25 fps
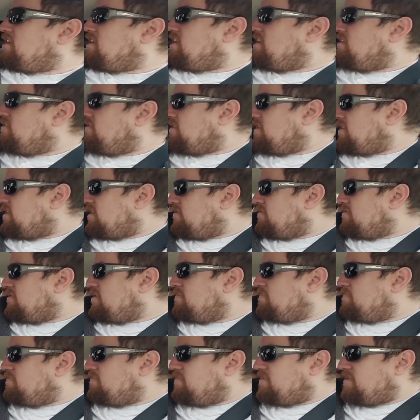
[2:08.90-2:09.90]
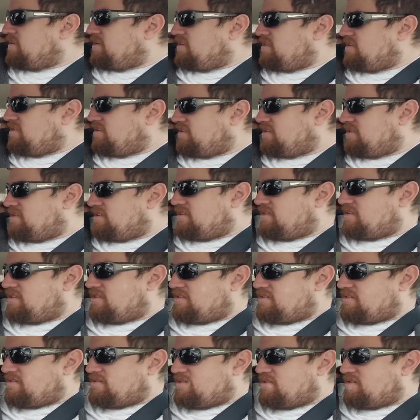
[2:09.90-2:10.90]
I can. Give, I can the,
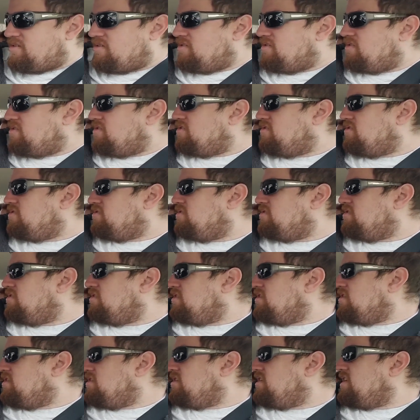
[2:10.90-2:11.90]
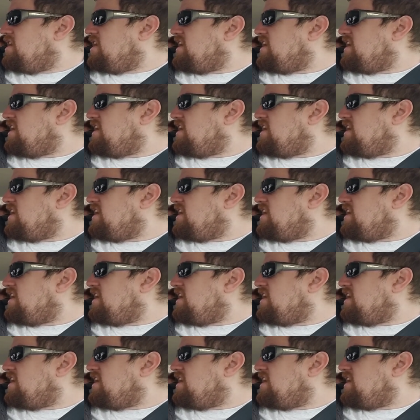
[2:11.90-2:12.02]
move. Oh. Show me more.